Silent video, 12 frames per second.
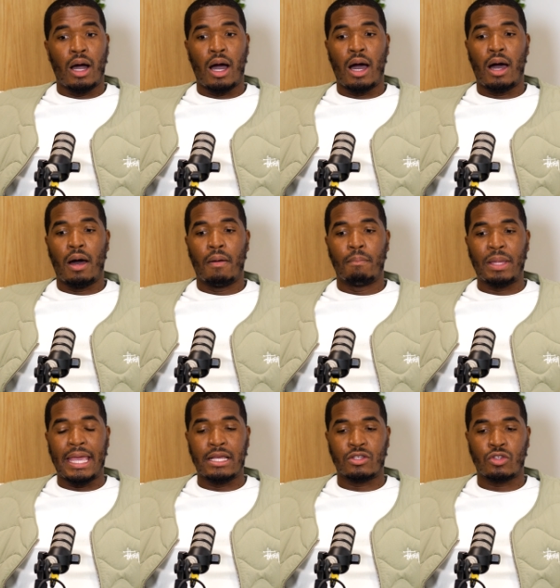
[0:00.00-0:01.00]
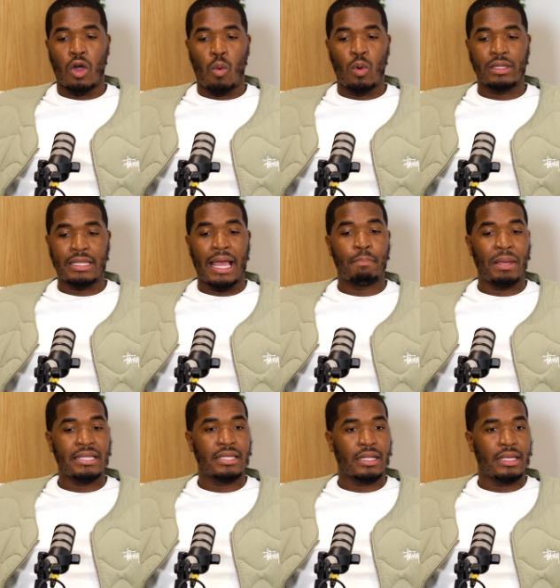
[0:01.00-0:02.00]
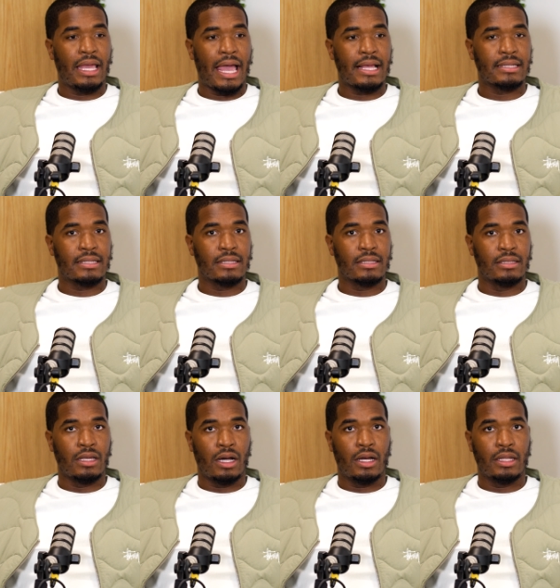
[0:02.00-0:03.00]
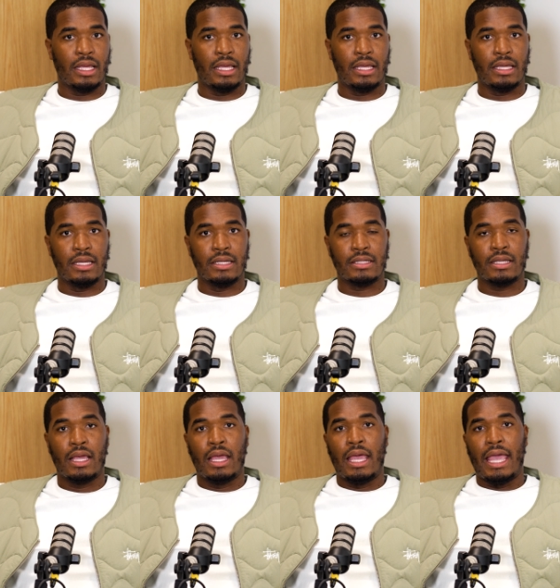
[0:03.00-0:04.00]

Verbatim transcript: Um, and so what that basically has done is